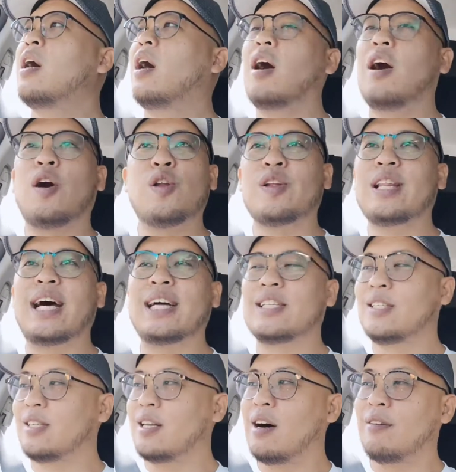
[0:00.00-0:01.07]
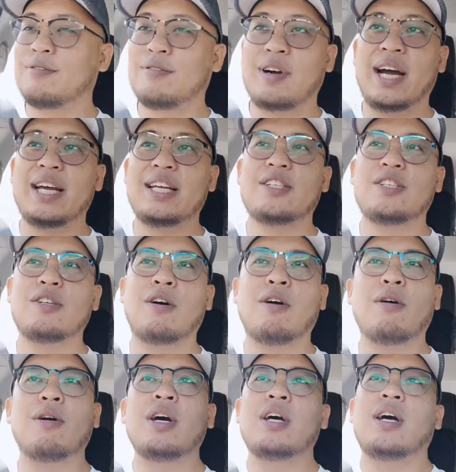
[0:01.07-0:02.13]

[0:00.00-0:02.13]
all of that stuff, right? So,